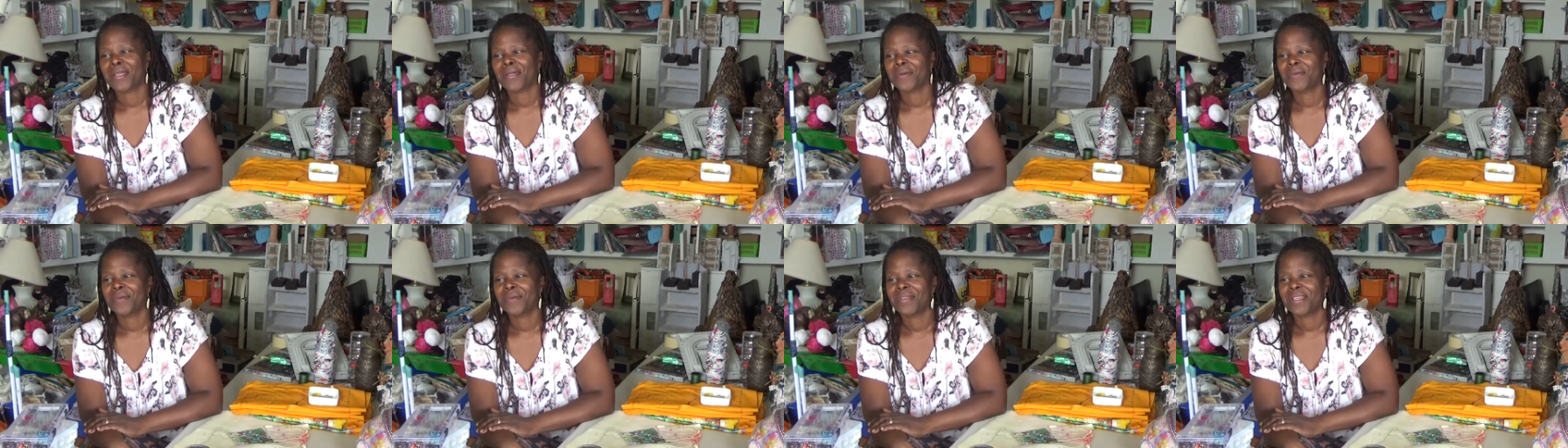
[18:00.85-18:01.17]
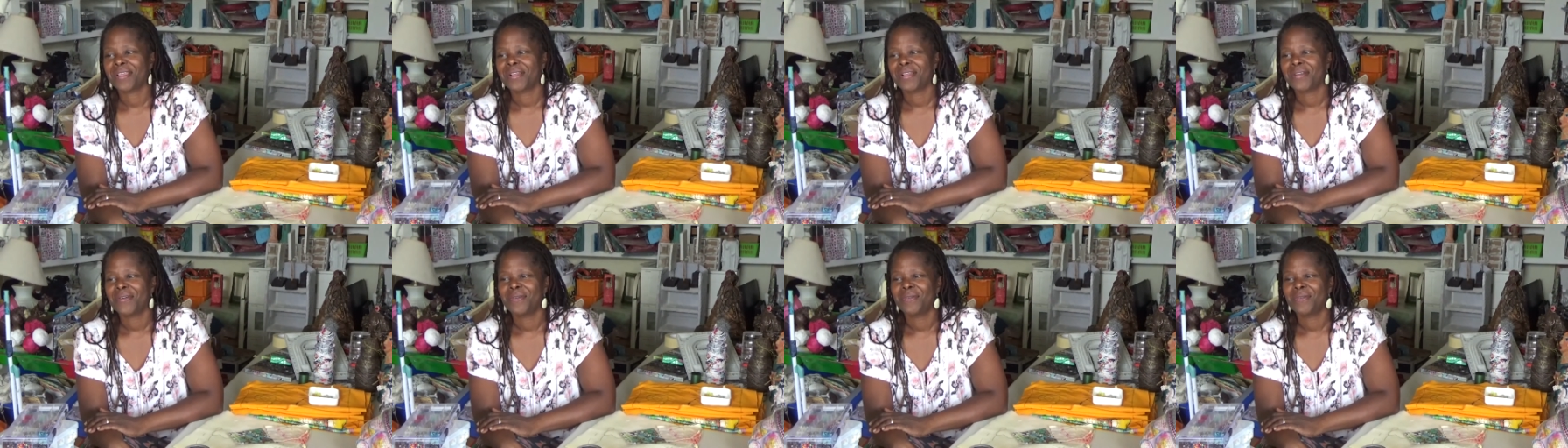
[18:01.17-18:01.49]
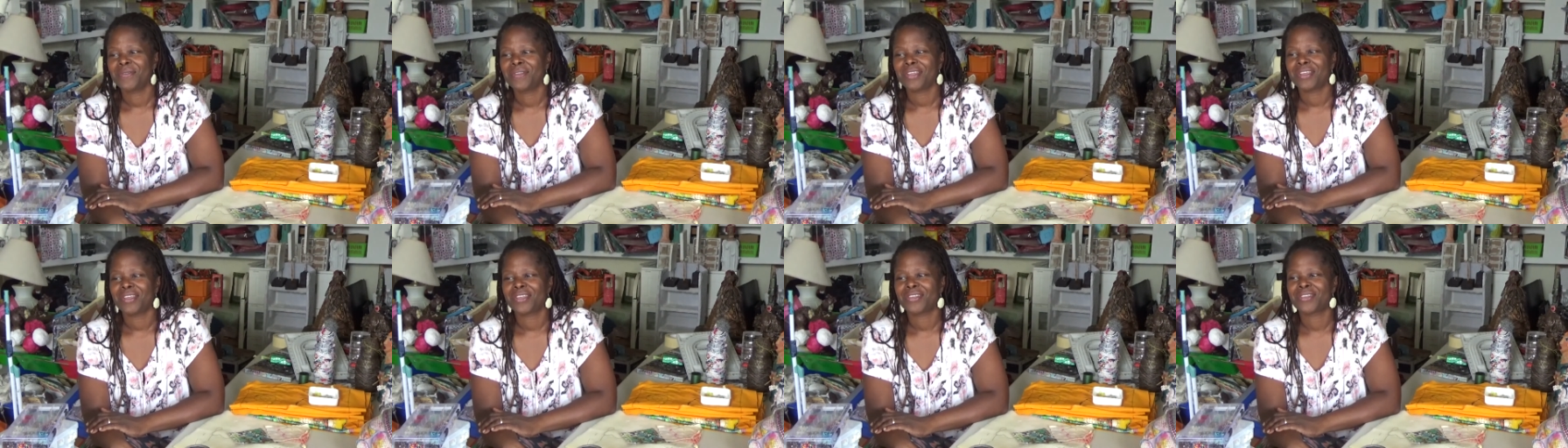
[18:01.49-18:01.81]
what is it
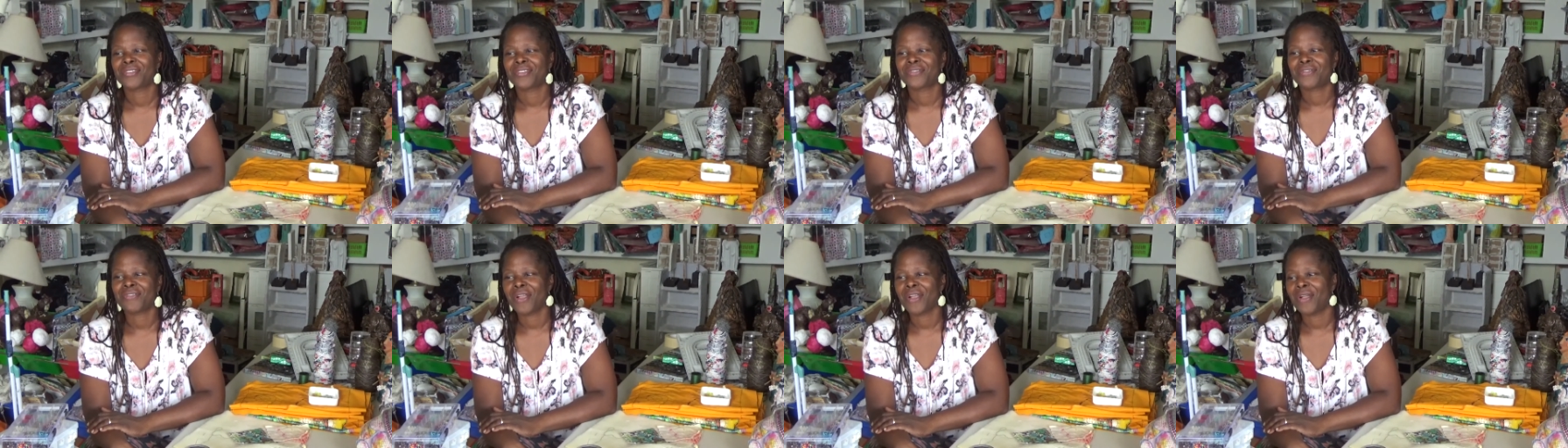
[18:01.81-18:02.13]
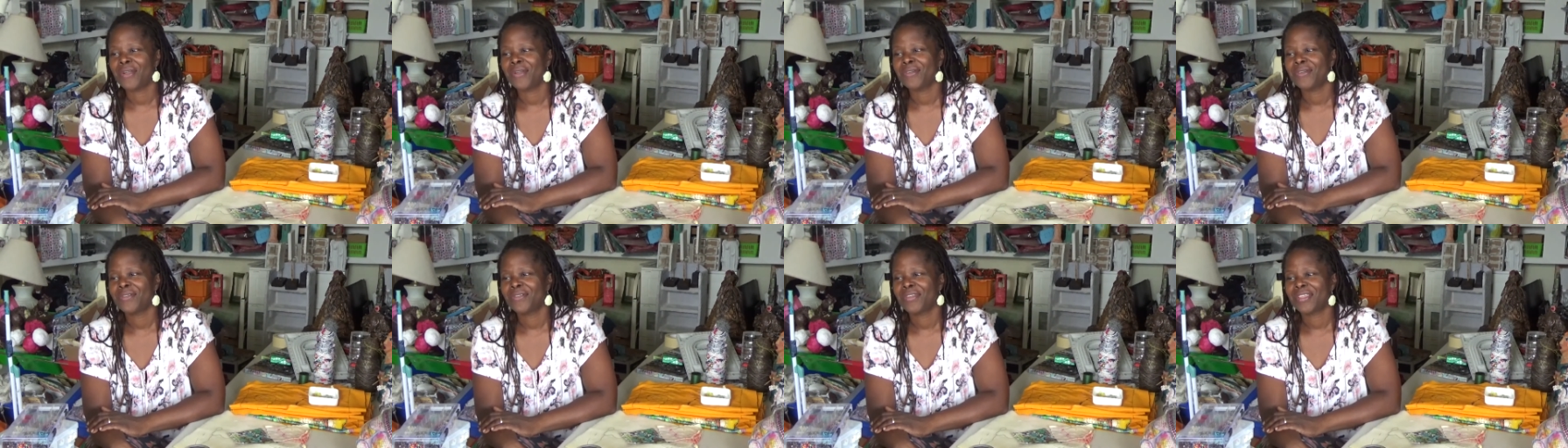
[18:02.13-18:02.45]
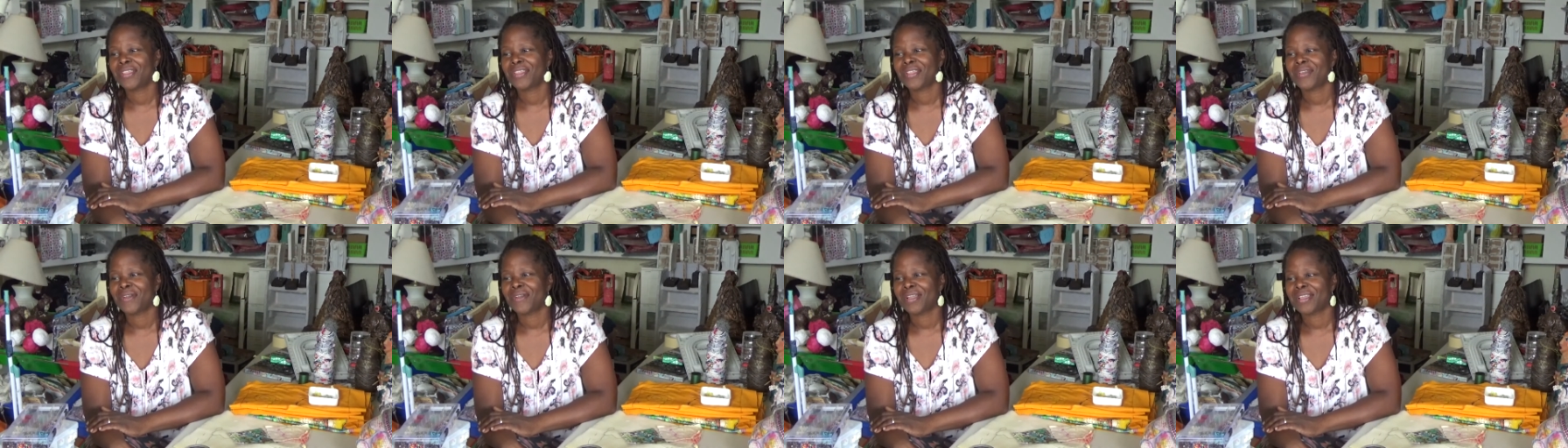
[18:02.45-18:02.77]
called, a drone,
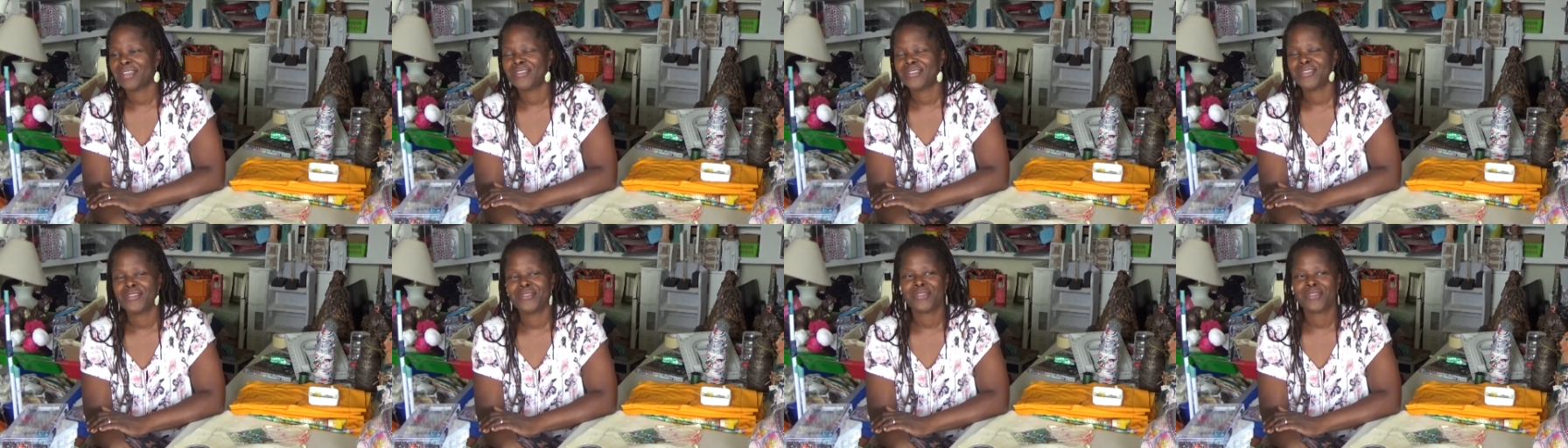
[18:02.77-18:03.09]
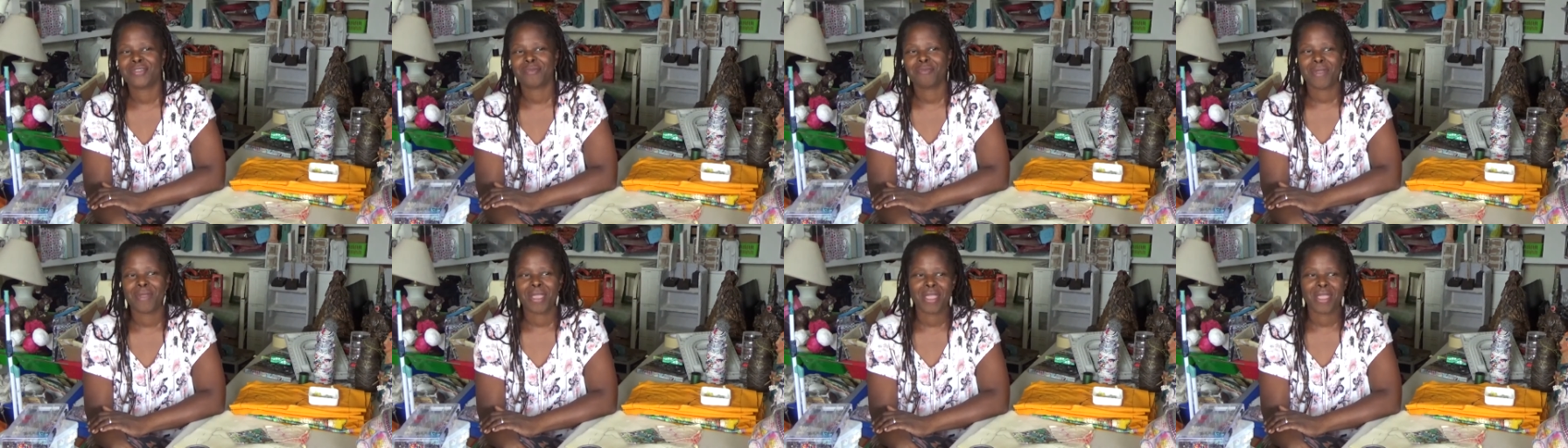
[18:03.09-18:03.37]
so I could do some